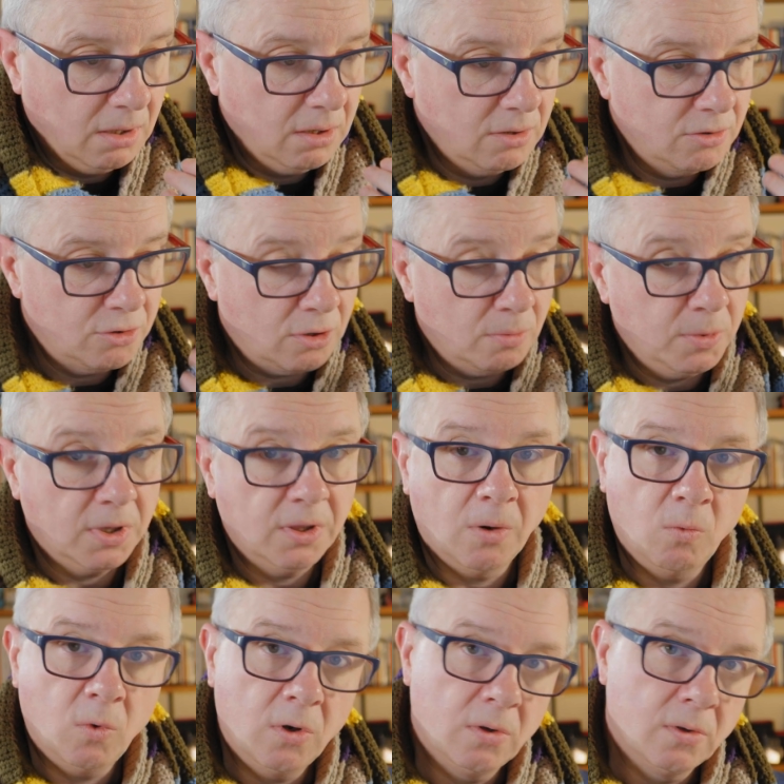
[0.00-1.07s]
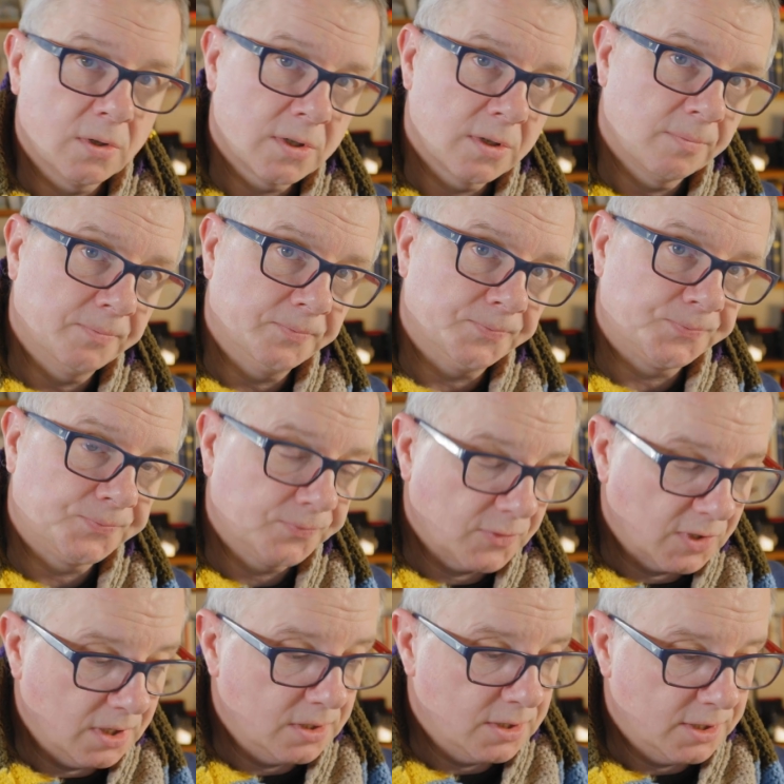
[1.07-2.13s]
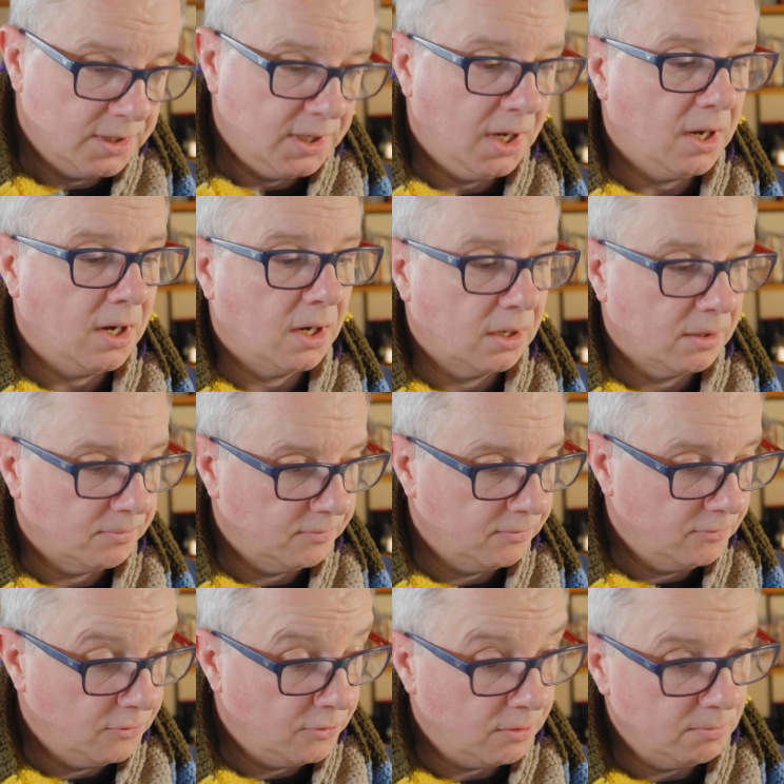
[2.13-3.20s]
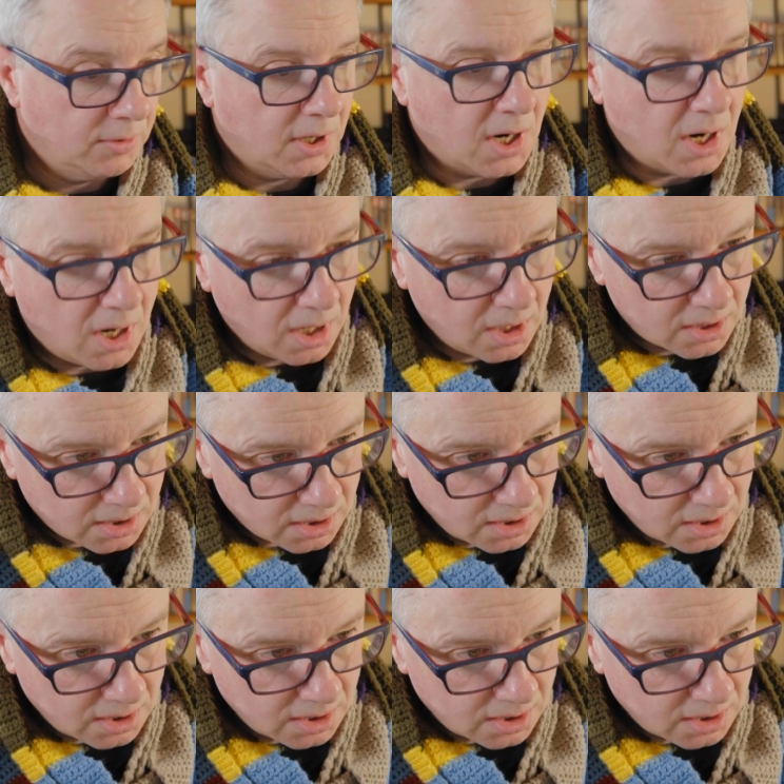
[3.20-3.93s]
dropping their walls and sharing from the heart